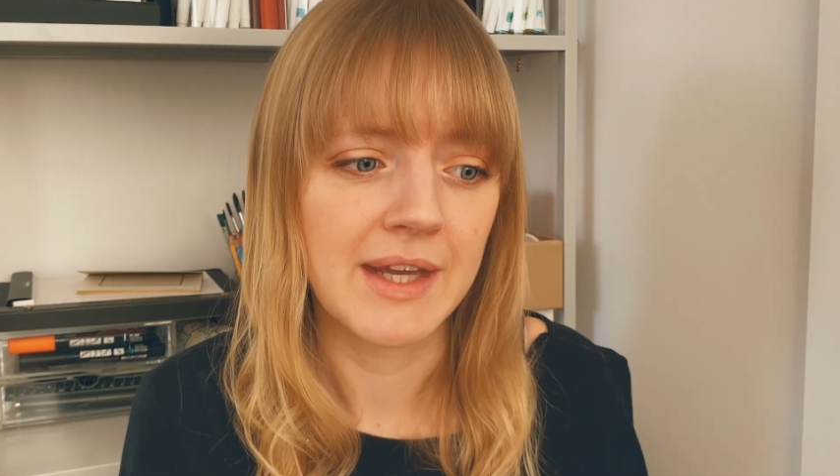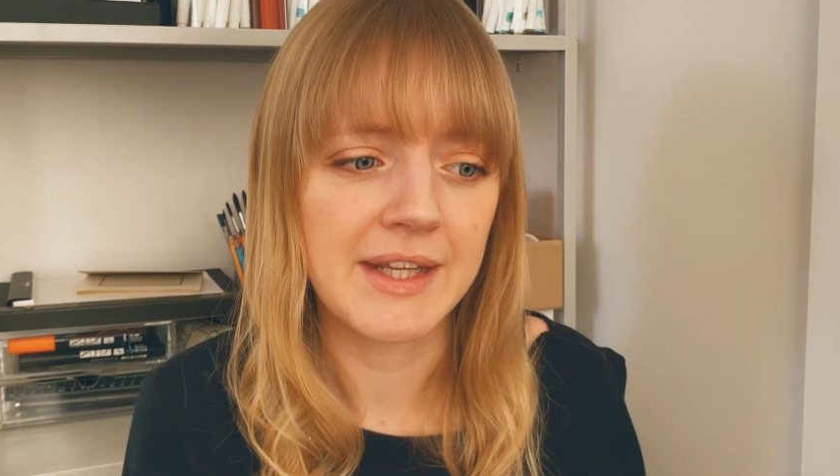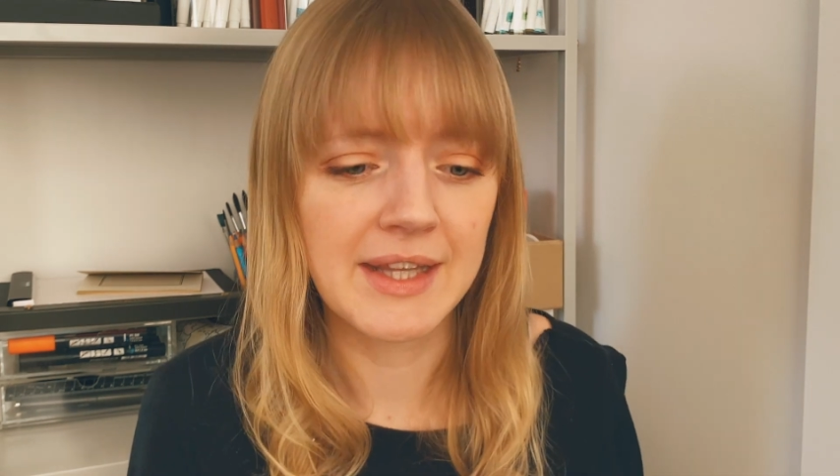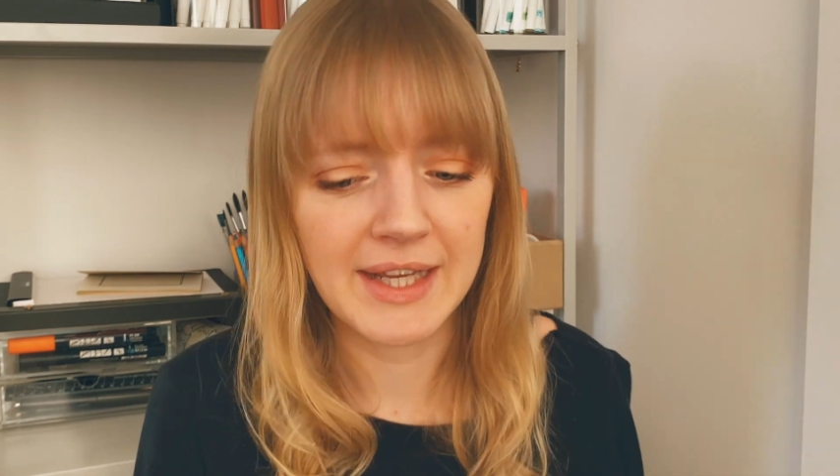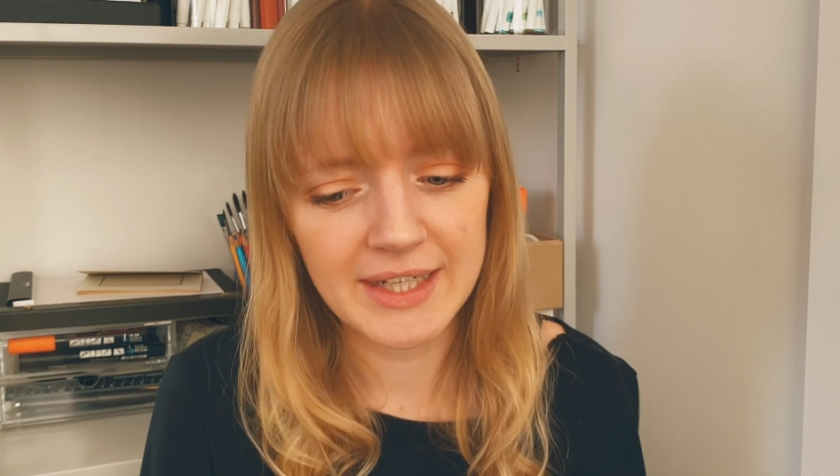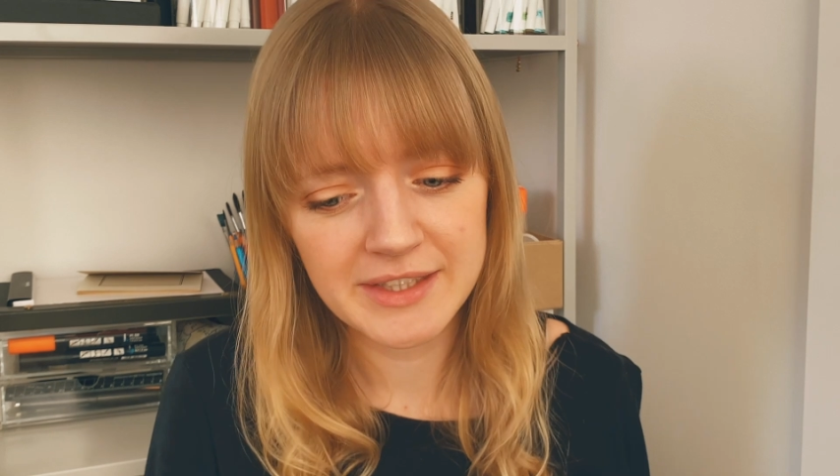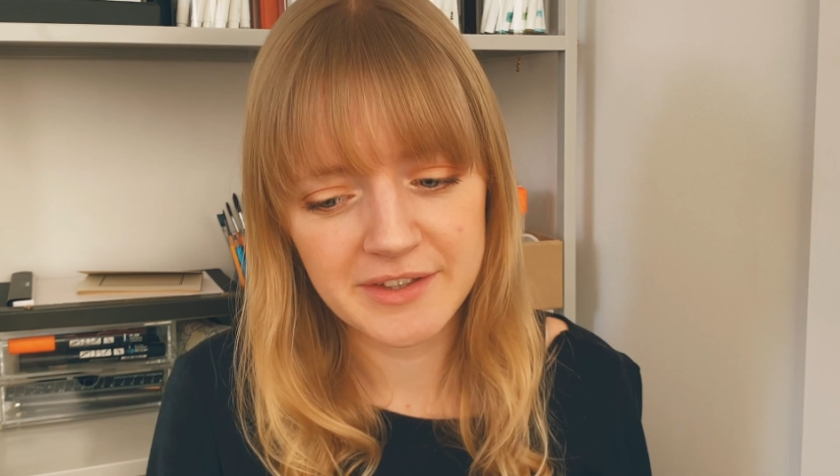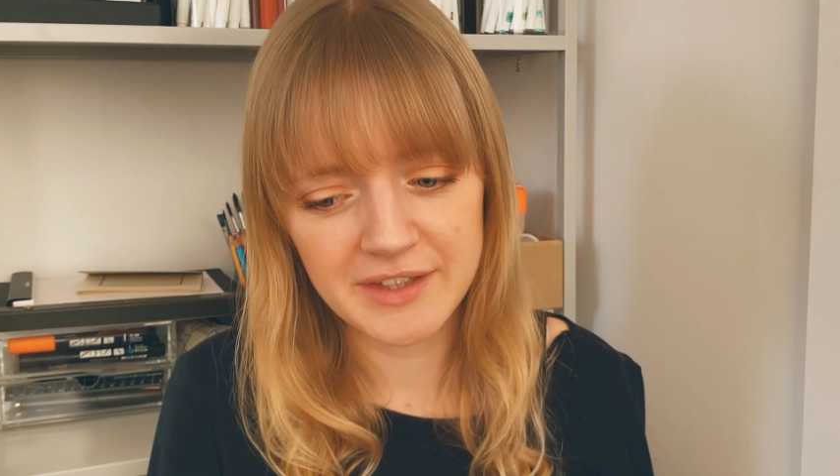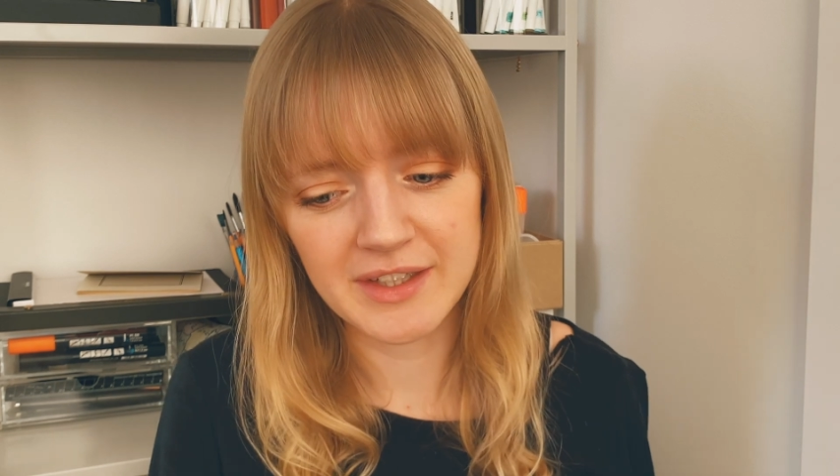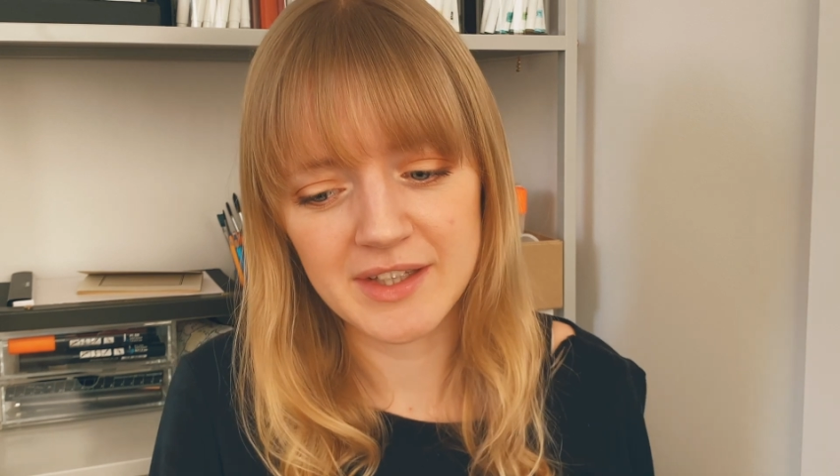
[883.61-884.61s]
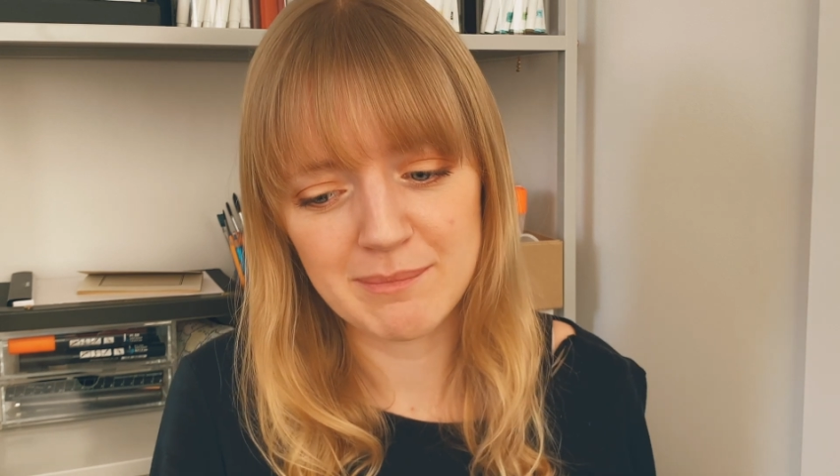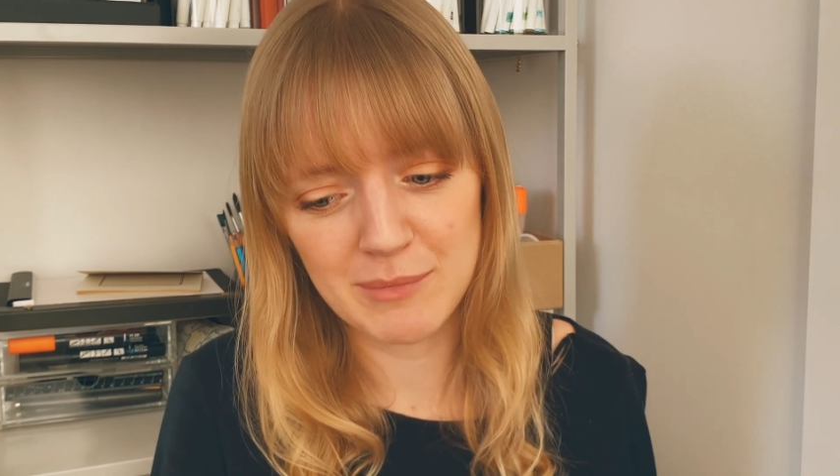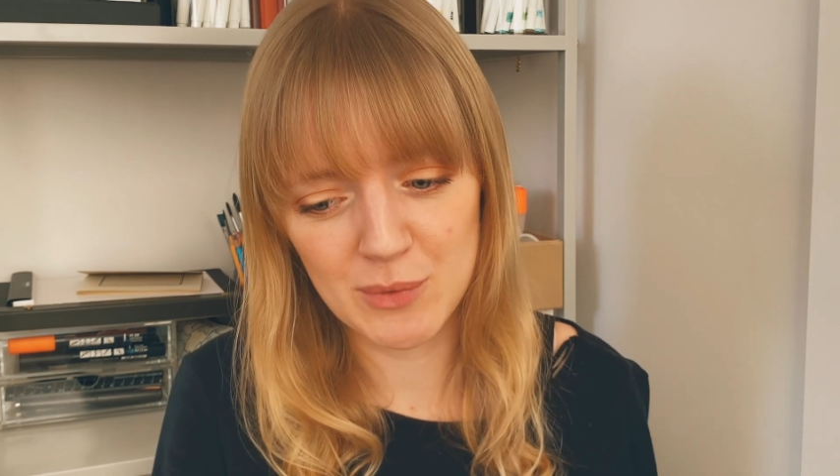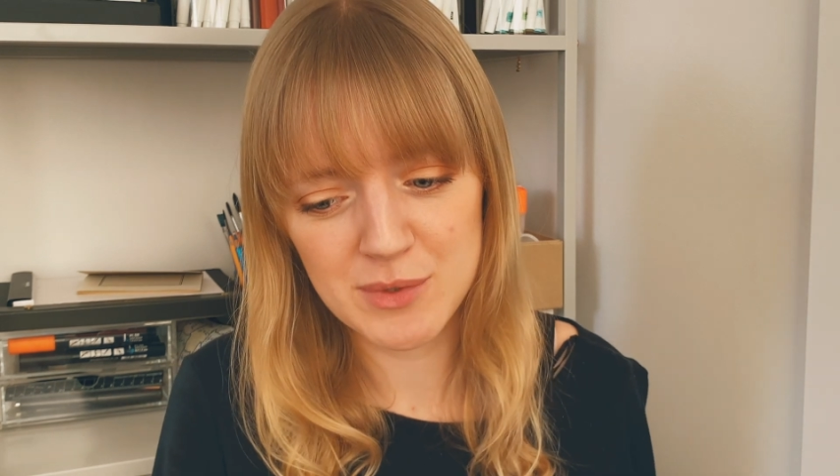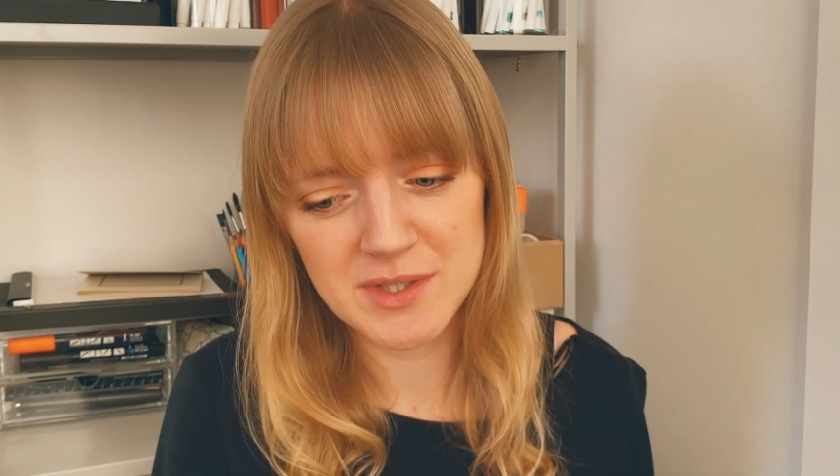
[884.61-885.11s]
I'd like to think that
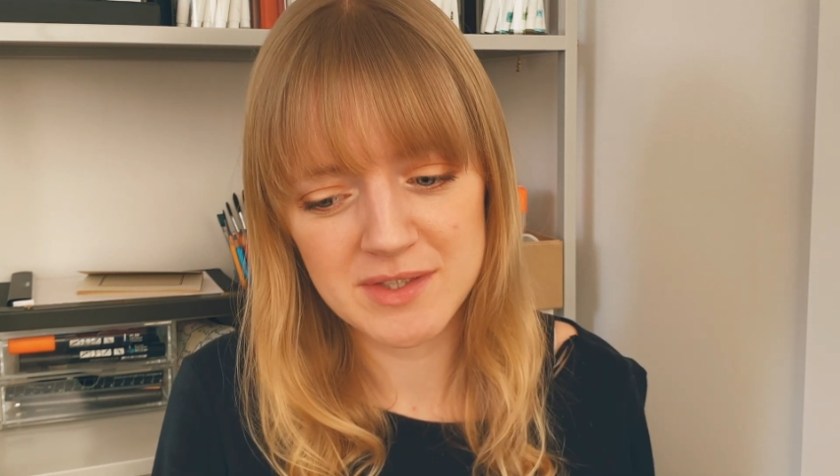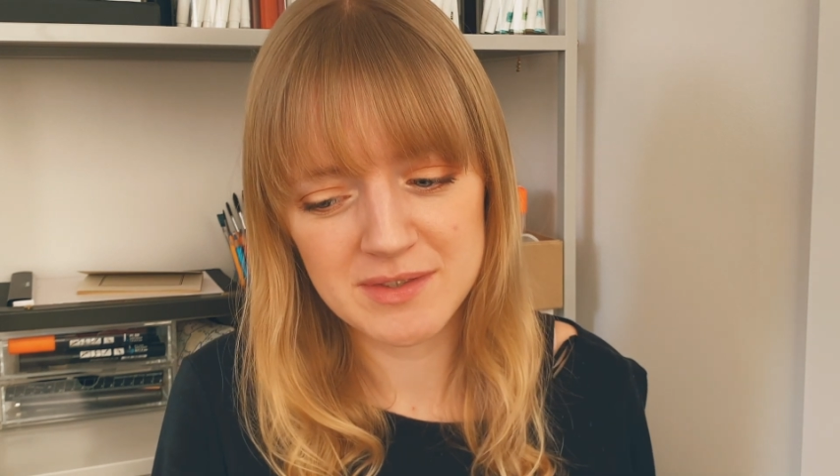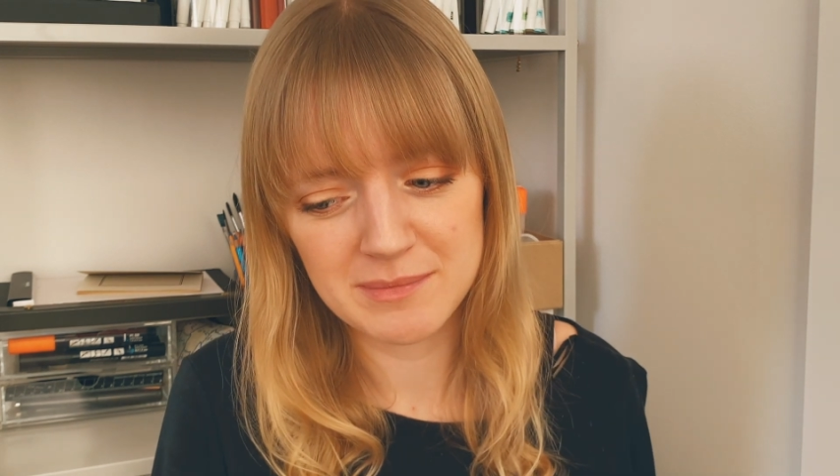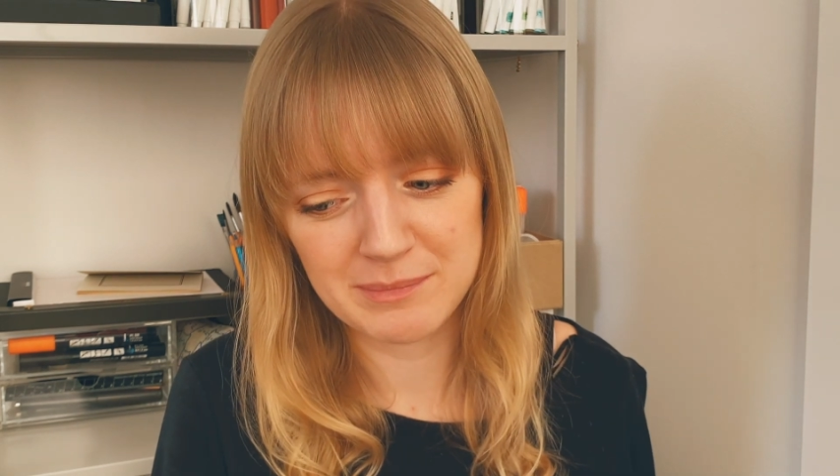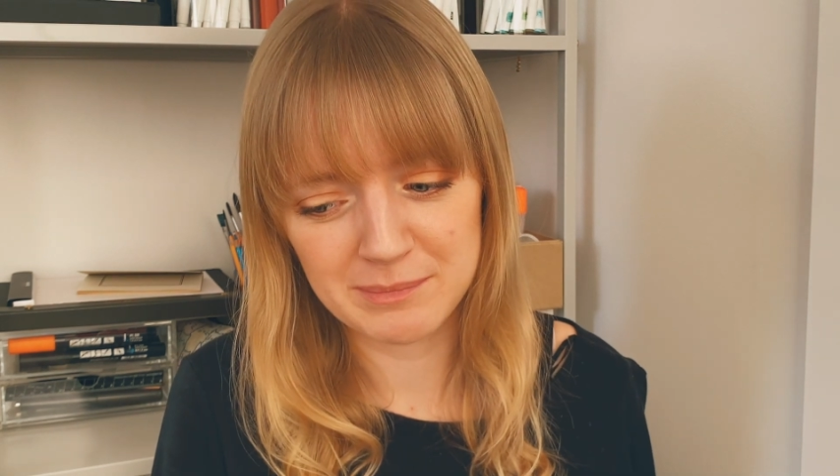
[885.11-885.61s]
most